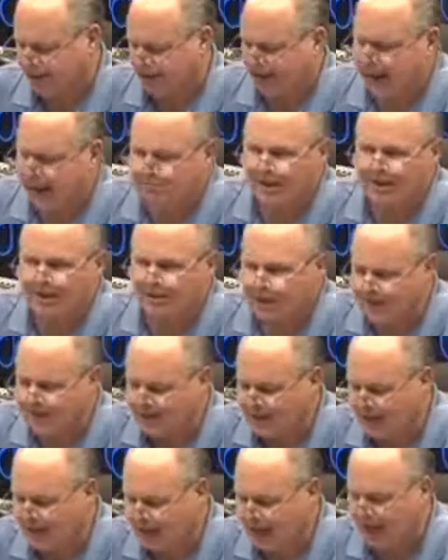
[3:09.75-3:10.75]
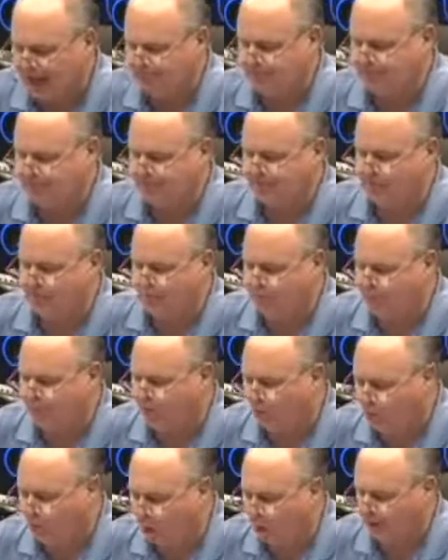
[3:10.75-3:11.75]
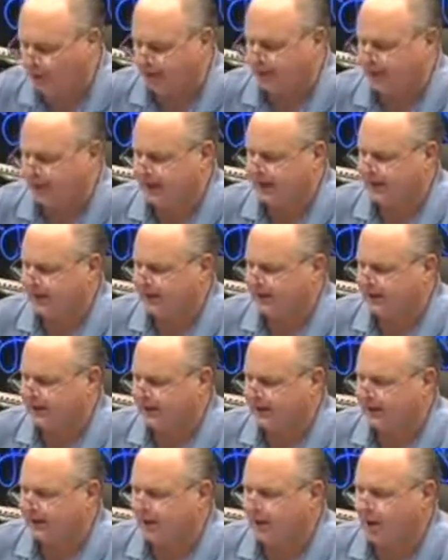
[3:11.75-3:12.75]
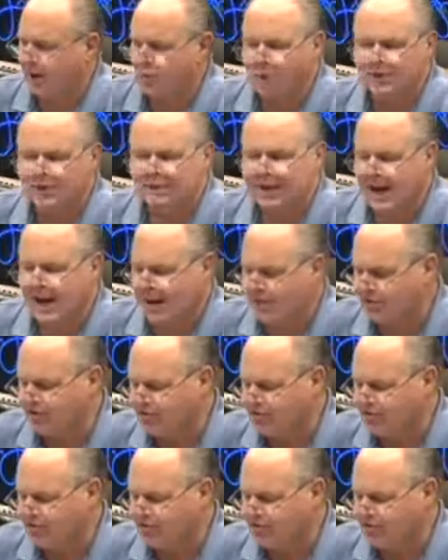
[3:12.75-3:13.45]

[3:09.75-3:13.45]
How about letting that happen before polling on what kind of